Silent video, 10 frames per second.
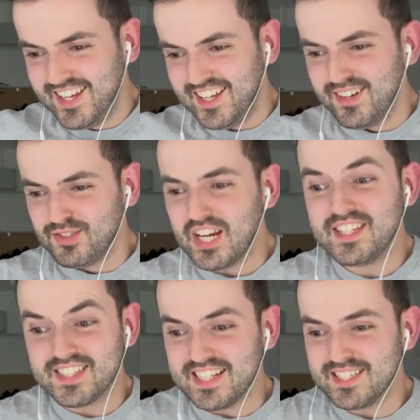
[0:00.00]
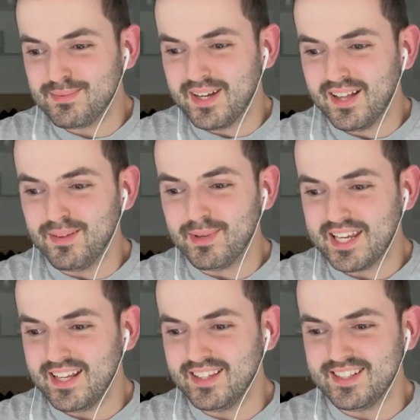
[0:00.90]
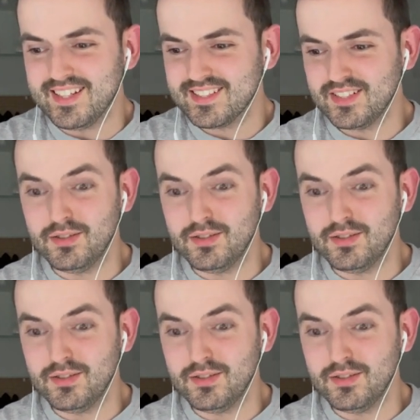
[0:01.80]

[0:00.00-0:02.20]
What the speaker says: you know, Jason Isbell and McKinley Dixon,